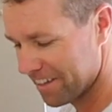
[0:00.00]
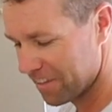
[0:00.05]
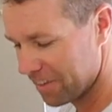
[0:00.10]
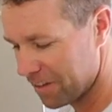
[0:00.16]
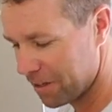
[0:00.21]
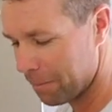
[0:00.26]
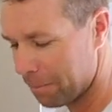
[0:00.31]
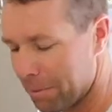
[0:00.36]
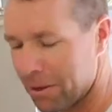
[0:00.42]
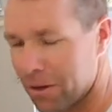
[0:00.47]

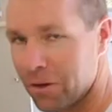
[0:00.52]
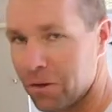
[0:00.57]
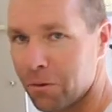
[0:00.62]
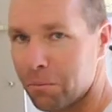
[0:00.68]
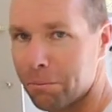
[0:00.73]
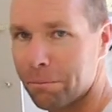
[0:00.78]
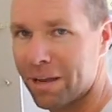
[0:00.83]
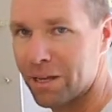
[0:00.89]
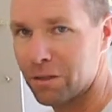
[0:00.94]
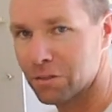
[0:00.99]
Your poo
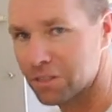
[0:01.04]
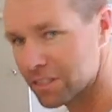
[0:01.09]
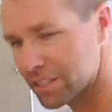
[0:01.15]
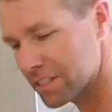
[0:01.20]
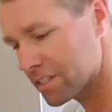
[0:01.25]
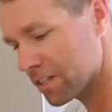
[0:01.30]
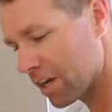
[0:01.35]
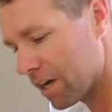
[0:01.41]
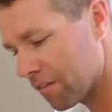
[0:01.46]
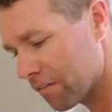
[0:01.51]

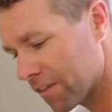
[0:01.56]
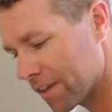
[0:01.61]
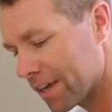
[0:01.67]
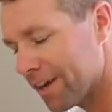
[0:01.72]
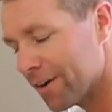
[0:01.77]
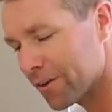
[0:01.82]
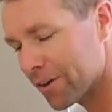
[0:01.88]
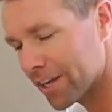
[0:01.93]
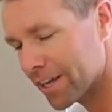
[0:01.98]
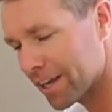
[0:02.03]
bounces off the
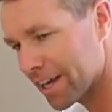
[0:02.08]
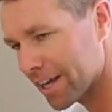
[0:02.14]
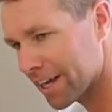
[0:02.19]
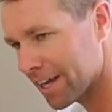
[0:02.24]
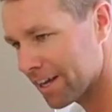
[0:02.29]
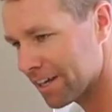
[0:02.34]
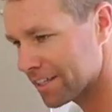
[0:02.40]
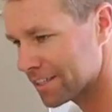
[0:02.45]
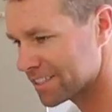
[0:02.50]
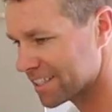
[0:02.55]
coconut
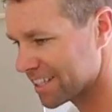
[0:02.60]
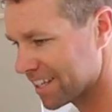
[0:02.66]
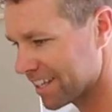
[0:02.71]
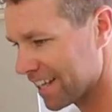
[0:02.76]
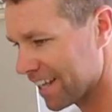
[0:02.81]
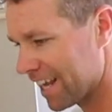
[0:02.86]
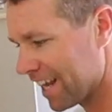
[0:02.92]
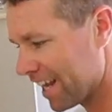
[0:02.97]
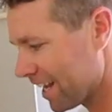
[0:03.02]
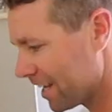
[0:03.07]
husk and
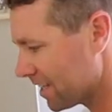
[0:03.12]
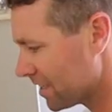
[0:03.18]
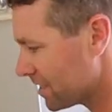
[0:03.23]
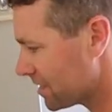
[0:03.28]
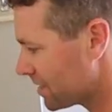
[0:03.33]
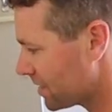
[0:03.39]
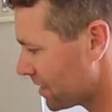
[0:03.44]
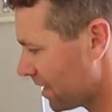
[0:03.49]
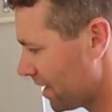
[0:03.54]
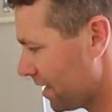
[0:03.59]

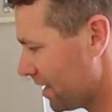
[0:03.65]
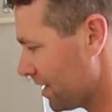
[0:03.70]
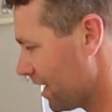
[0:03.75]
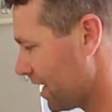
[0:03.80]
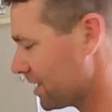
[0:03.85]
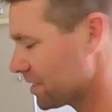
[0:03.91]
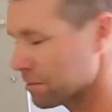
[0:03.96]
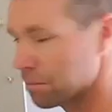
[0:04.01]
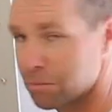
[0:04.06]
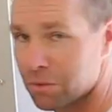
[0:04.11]
lands and
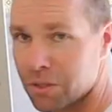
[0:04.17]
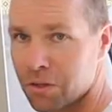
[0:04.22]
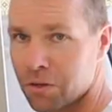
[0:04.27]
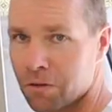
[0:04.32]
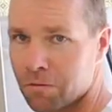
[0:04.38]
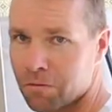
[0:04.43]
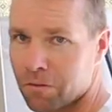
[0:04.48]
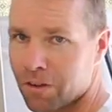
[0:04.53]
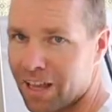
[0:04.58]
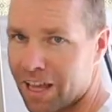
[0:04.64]
has a
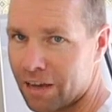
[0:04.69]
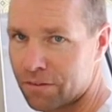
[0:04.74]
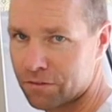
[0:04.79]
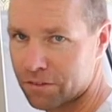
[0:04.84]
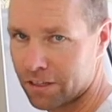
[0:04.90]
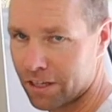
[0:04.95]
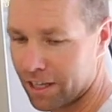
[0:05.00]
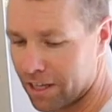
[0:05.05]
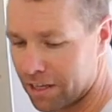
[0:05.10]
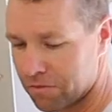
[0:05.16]
beautiful
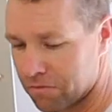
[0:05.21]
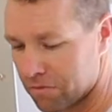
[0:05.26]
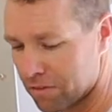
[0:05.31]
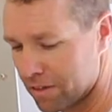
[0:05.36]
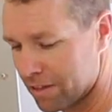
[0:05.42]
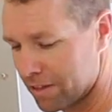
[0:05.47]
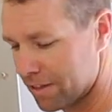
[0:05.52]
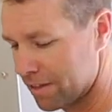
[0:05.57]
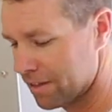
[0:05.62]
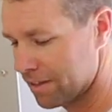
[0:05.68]
afterlife
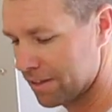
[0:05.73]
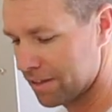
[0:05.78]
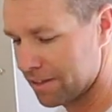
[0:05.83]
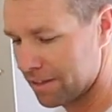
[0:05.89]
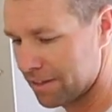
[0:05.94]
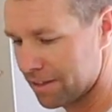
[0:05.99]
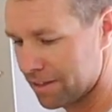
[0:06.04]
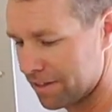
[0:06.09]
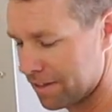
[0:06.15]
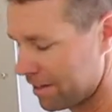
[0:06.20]

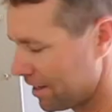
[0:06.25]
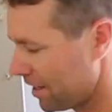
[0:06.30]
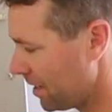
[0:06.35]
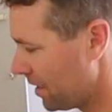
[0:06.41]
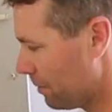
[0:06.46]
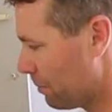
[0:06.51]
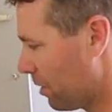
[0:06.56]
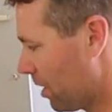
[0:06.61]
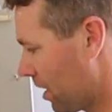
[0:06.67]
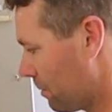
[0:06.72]
in
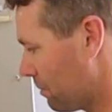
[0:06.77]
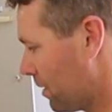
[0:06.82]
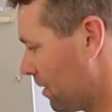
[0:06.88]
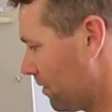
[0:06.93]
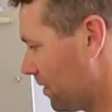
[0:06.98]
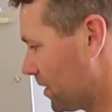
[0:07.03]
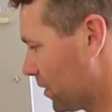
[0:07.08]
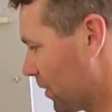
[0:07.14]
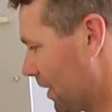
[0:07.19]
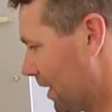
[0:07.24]
the bottom of
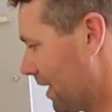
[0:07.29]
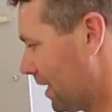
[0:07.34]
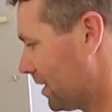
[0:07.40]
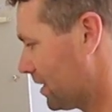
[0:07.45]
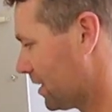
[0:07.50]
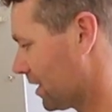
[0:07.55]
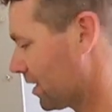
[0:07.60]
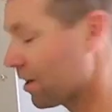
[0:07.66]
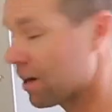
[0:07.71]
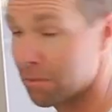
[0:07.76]
the
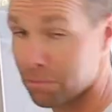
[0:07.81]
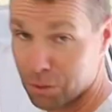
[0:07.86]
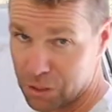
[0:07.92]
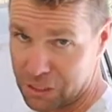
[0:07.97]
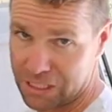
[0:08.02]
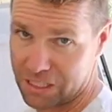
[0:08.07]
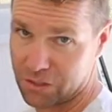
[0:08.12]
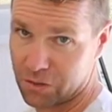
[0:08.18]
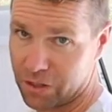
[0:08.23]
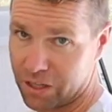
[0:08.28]
toilet,
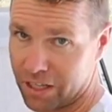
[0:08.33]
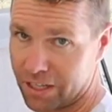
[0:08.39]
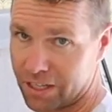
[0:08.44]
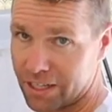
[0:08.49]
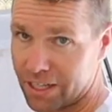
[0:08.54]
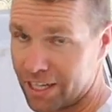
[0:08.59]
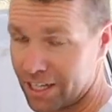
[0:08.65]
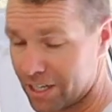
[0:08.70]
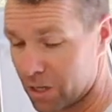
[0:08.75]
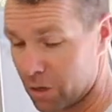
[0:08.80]
composting toilet,
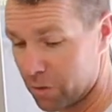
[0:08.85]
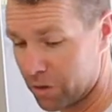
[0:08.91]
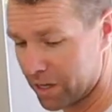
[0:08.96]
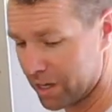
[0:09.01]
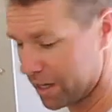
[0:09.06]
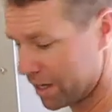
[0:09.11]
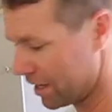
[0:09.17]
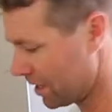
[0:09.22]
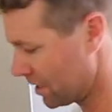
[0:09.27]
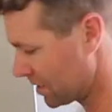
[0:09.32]
in
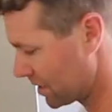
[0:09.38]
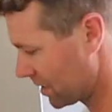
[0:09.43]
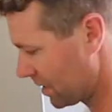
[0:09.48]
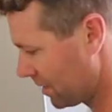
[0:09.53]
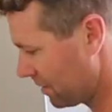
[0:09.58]
coconut husk.